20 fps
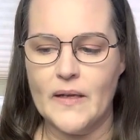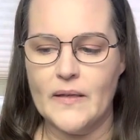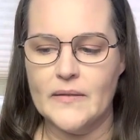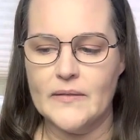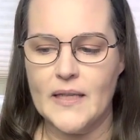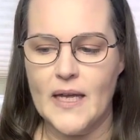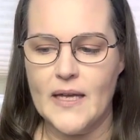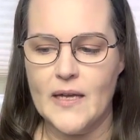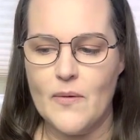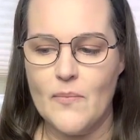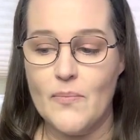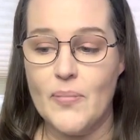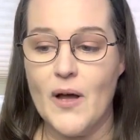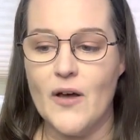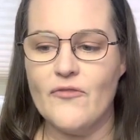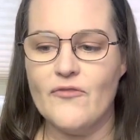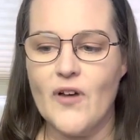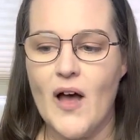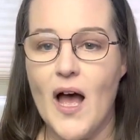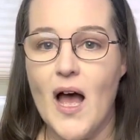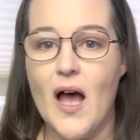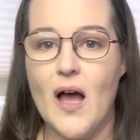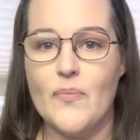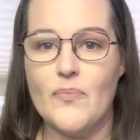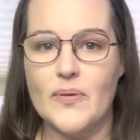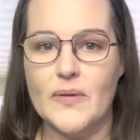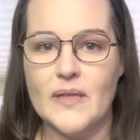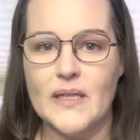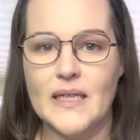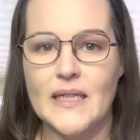like buff up
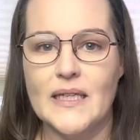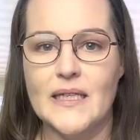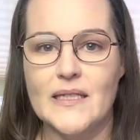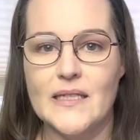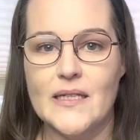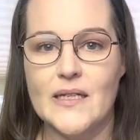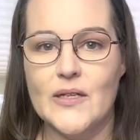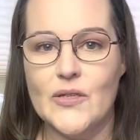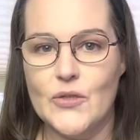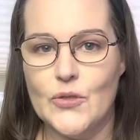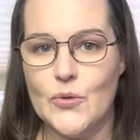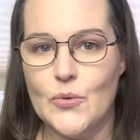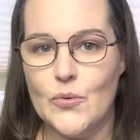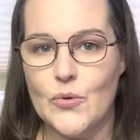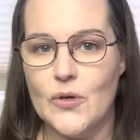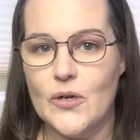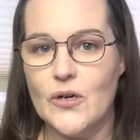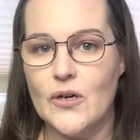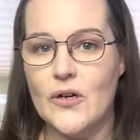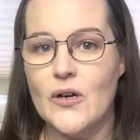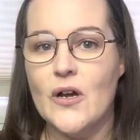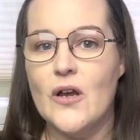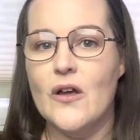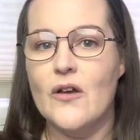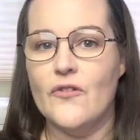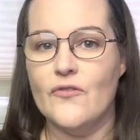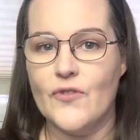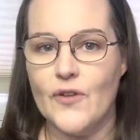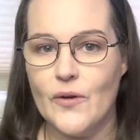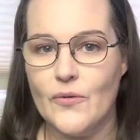in your
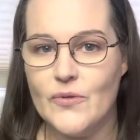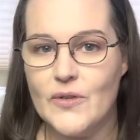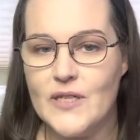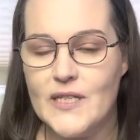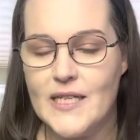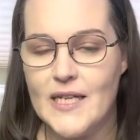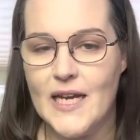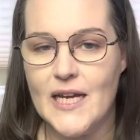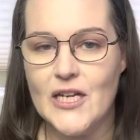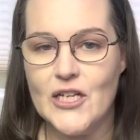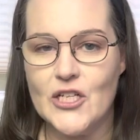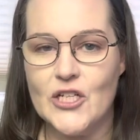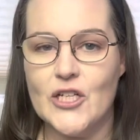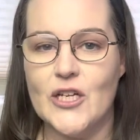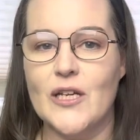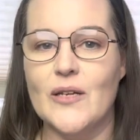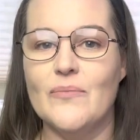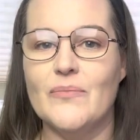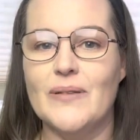foundation,